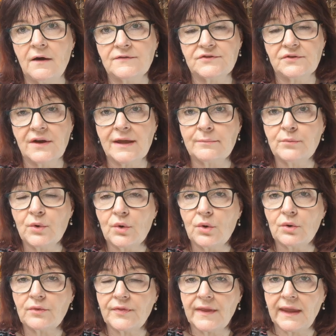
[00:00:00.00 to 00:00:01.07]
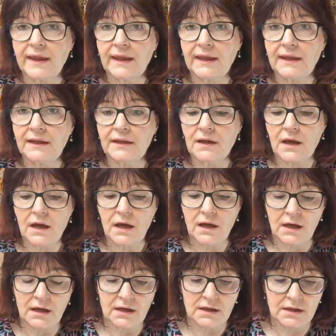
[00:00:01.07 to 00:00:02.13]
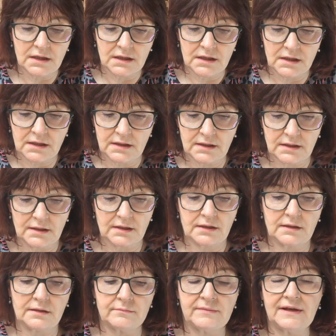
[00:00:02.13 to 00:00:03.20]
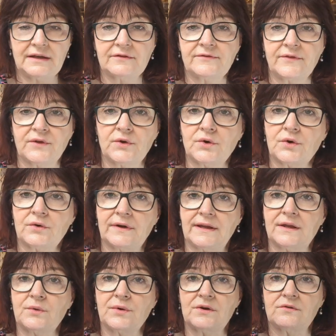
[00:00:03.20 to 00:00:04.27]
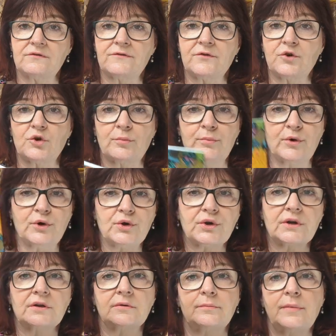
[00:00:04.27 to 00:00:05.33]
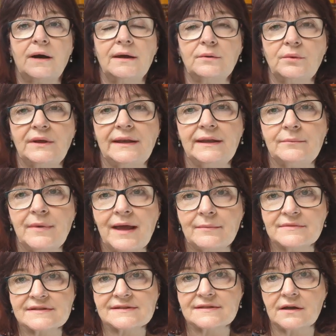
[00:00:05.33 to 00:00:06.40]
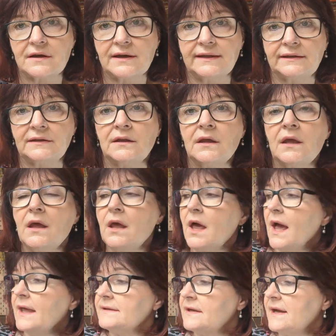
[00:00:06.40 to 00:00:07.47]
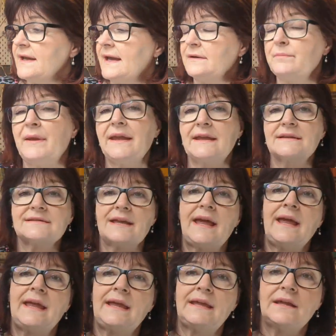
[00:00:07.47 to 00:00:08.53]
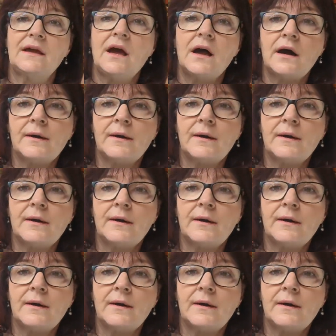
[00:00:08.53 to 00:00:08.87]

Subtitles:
after I bought the Mille Fiori Quilt 4 book by William Hammerstein, and I had picked a